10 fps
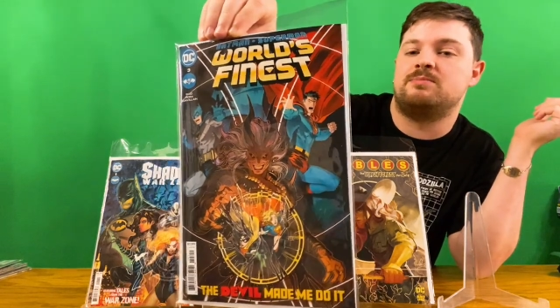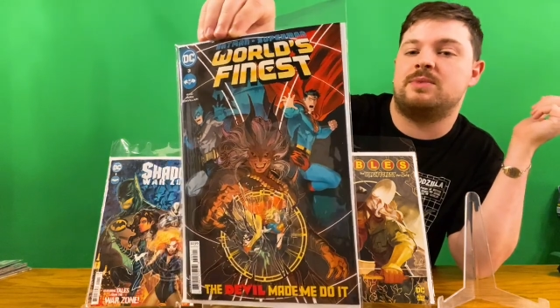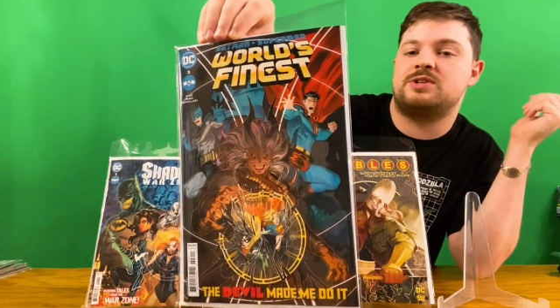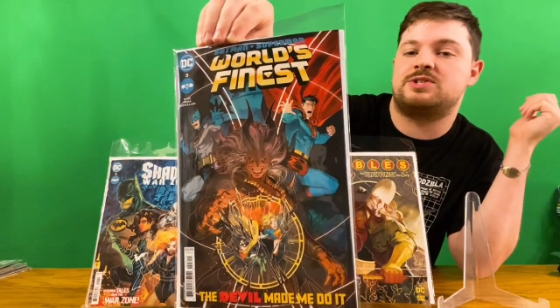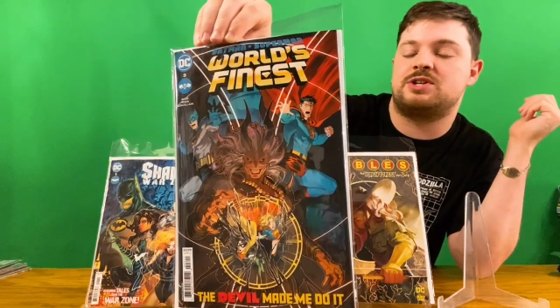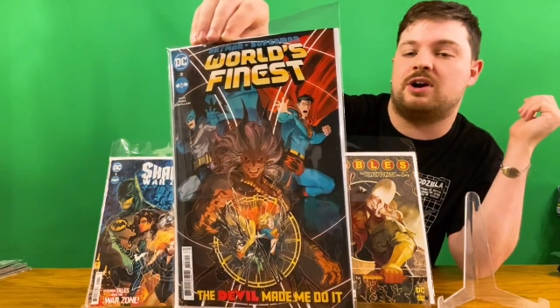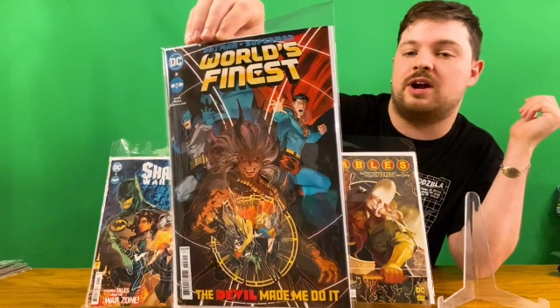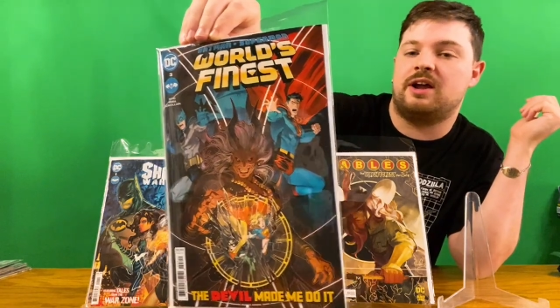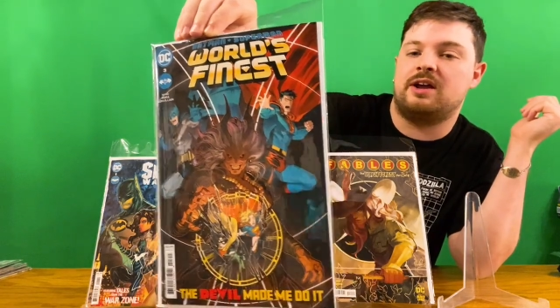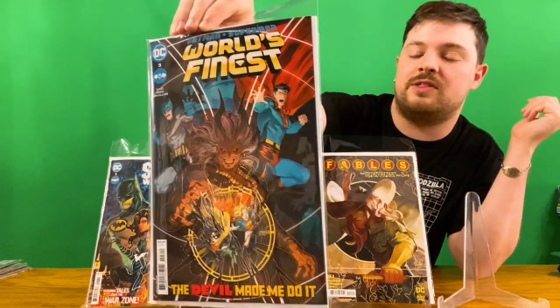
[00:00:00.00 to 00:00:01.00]

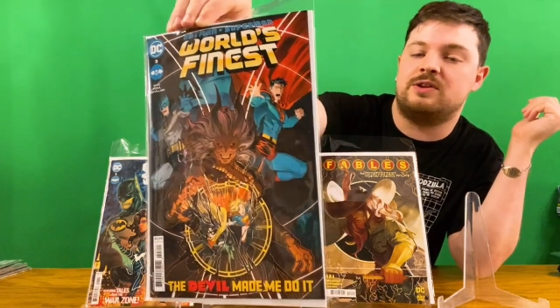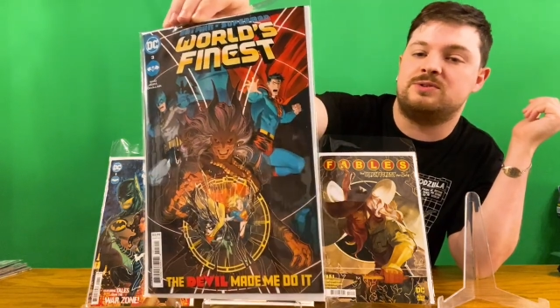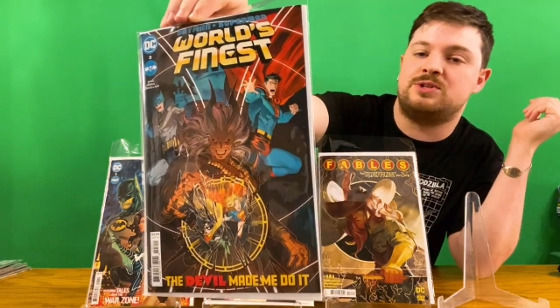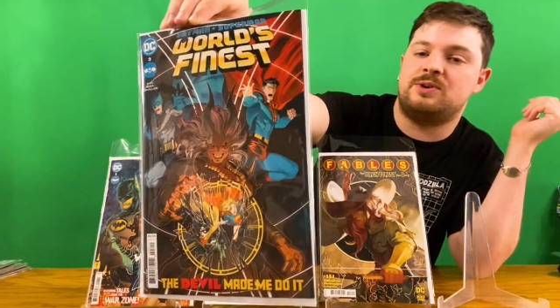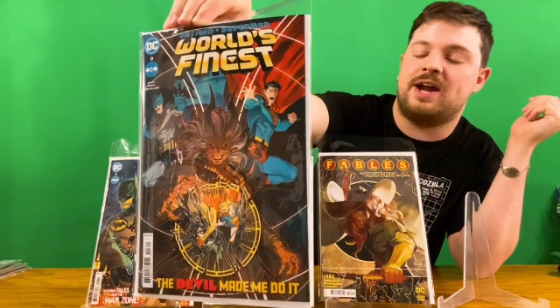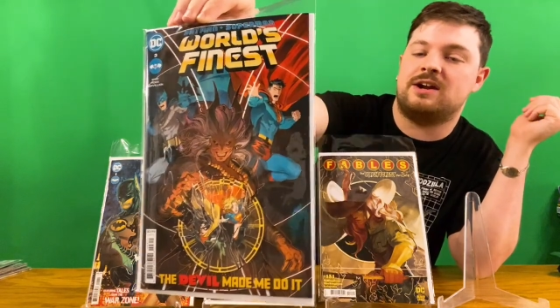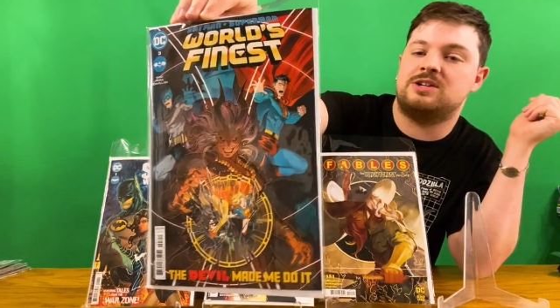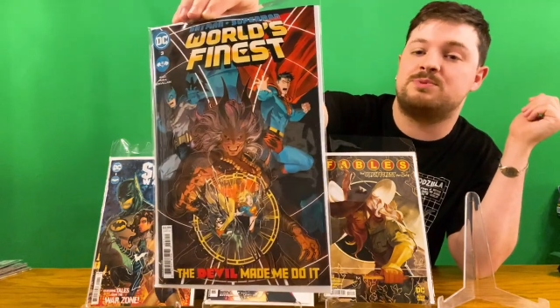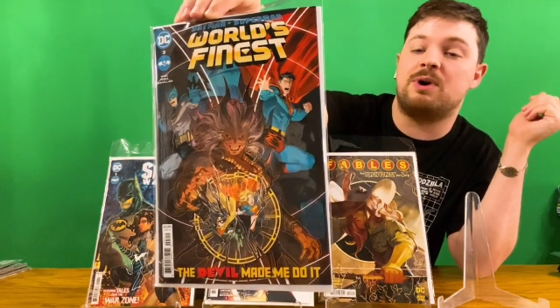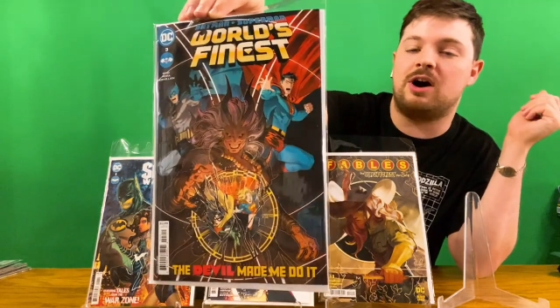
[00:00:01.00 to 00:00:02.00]
starring those 2
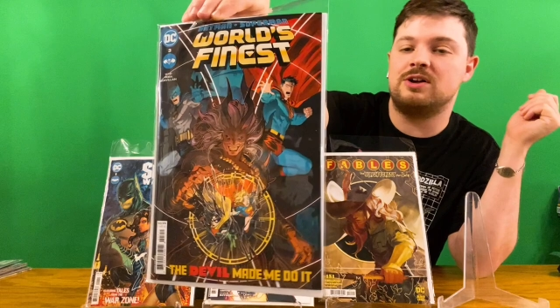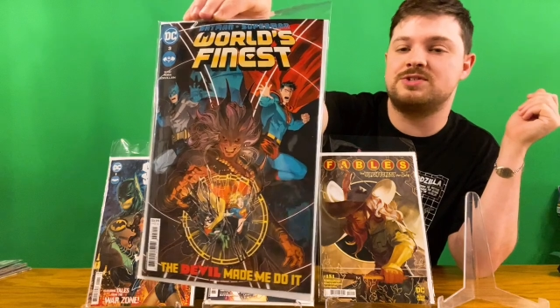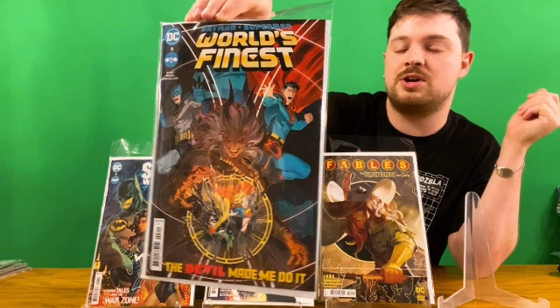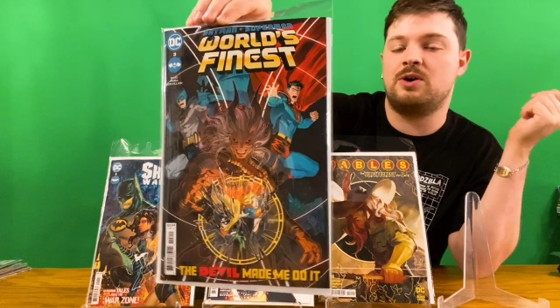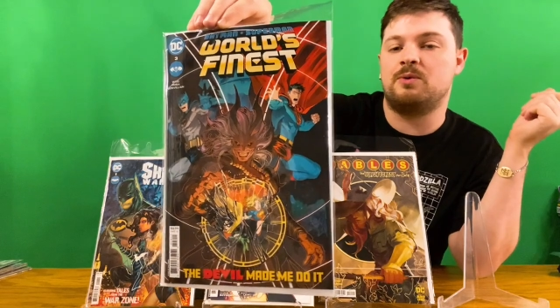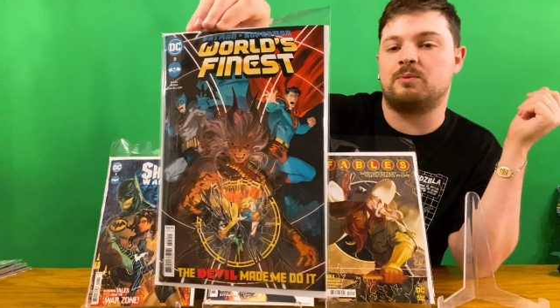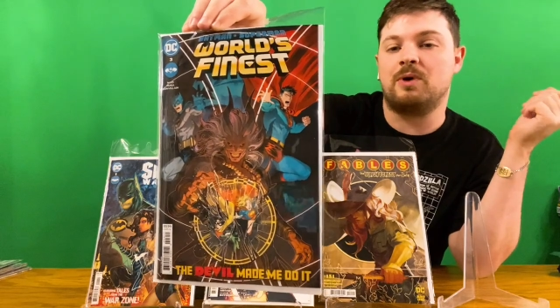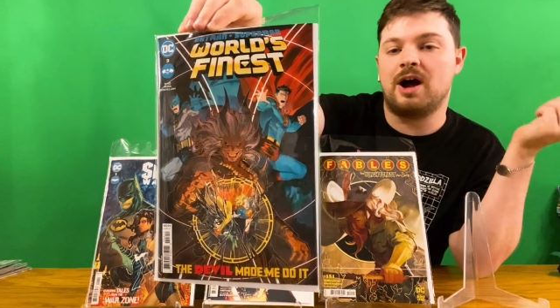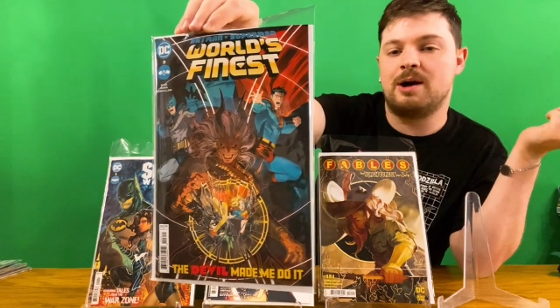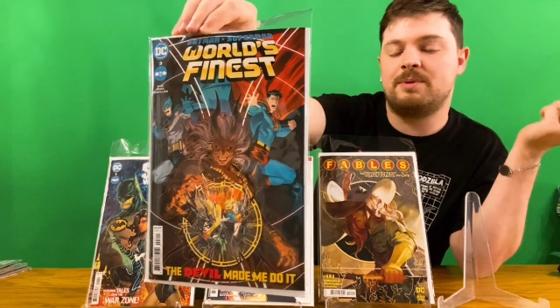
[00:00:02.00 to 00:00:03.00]
characters, but also
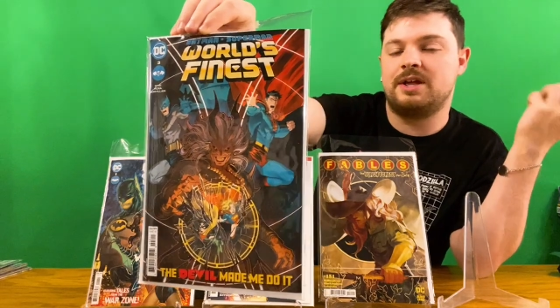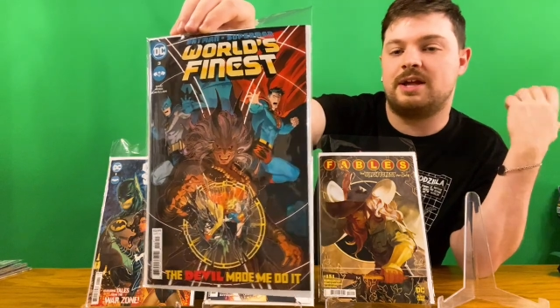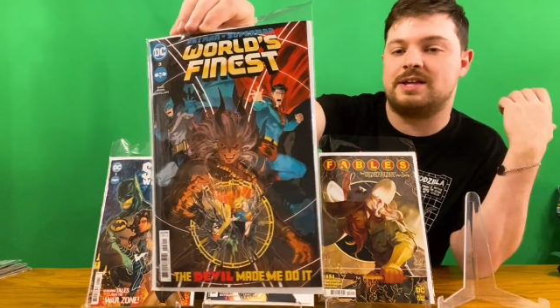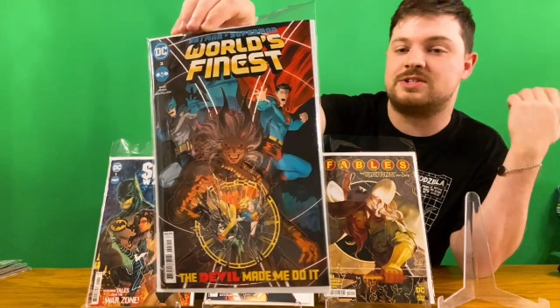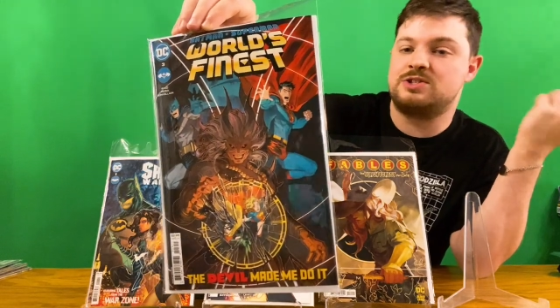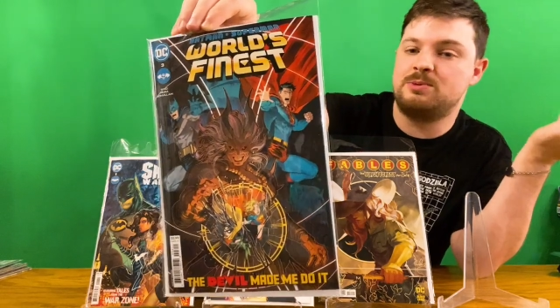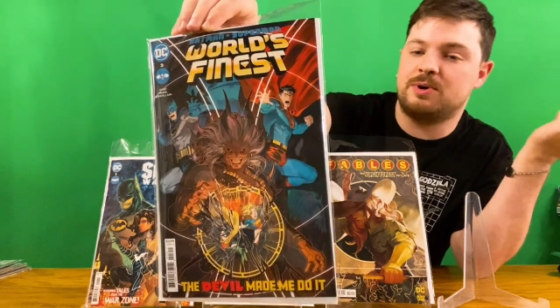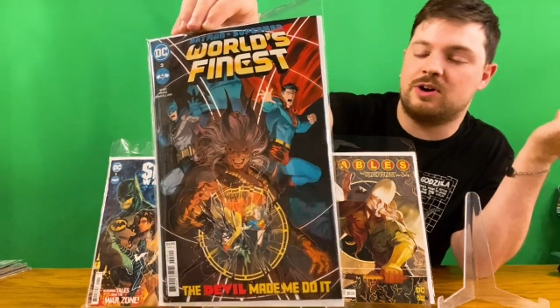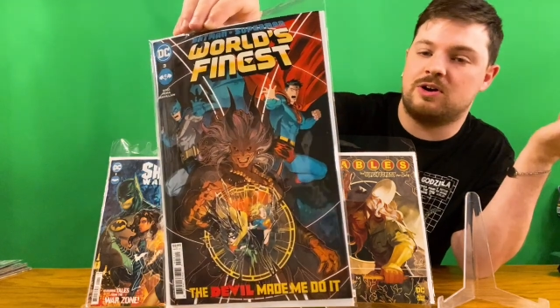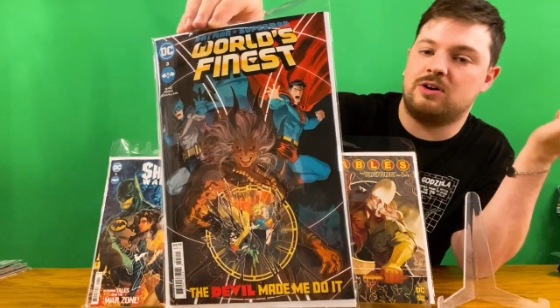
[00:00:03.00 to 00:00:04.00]
Robin and
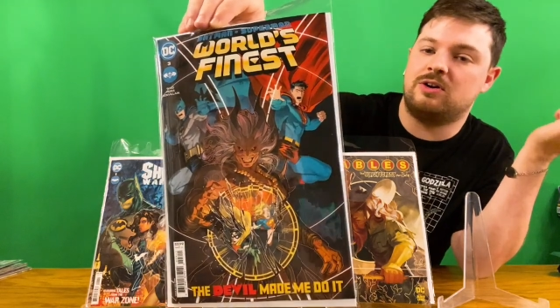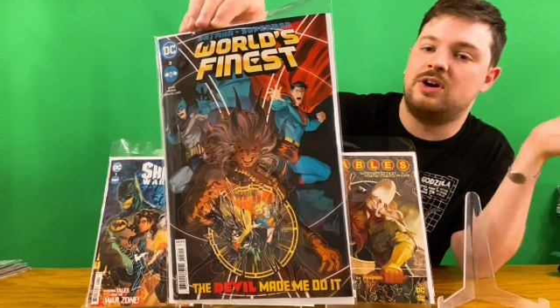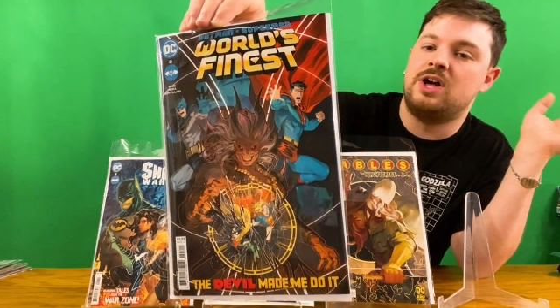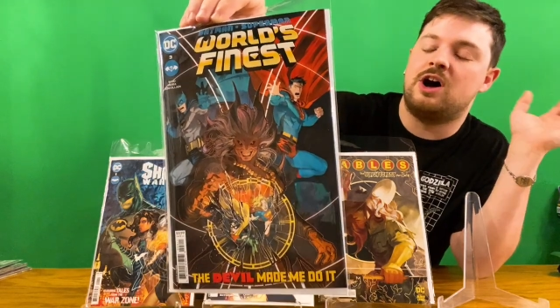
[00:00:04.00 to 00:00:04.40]
Supergirl